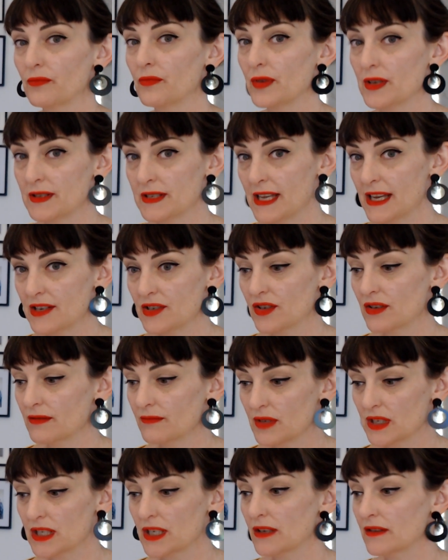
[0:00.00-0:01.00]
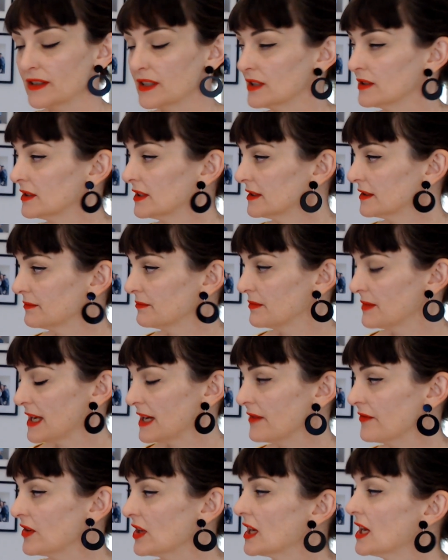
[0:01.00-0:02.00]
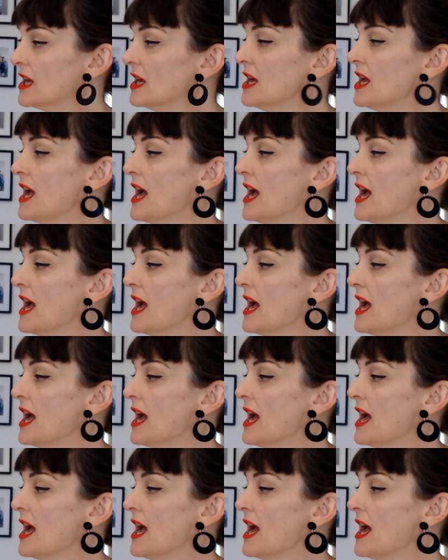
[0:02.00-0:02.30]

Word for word: possession material benefit